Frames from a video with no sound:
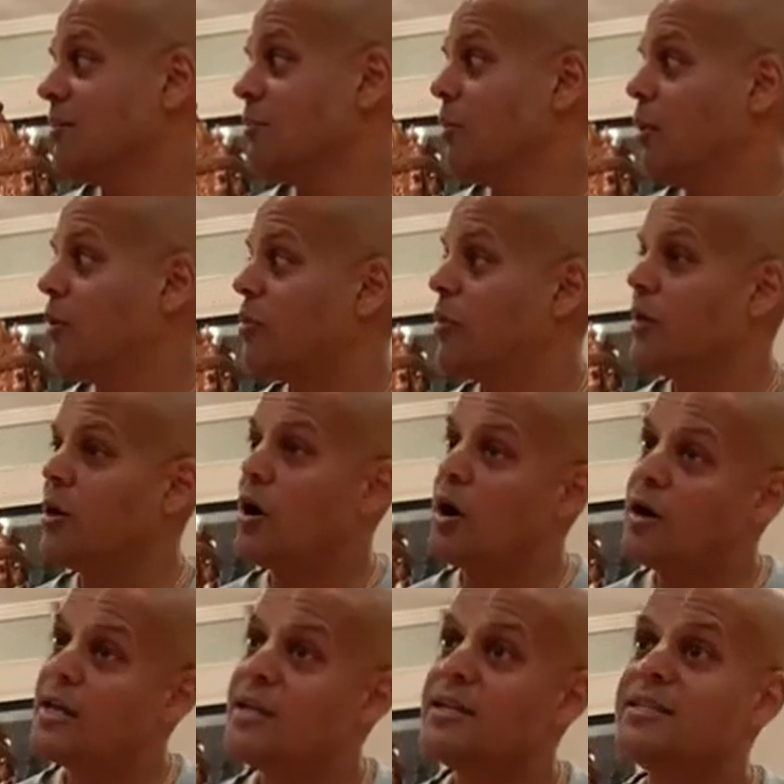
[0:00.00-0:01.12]
Both the
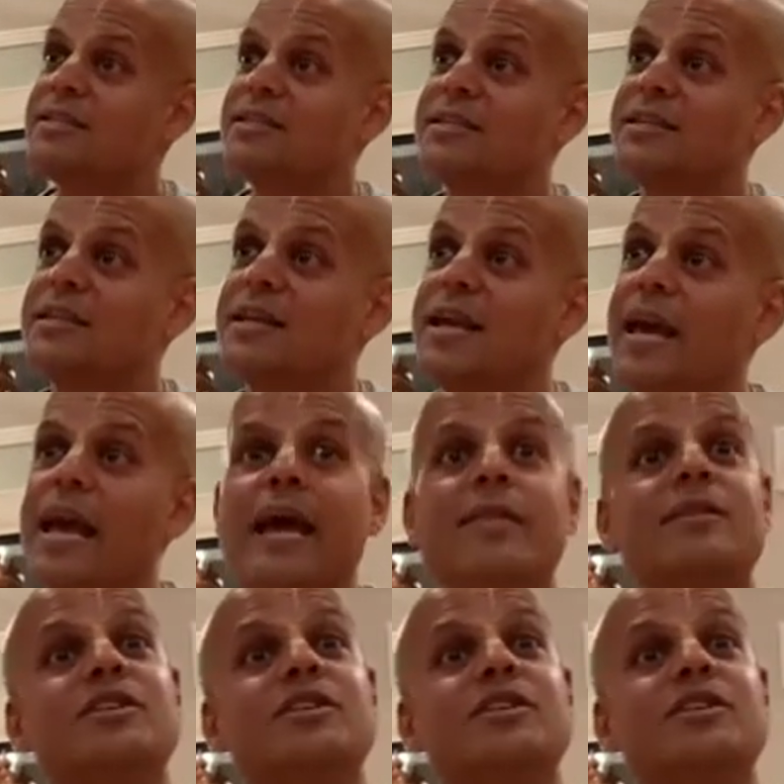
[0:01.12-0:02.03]
audience and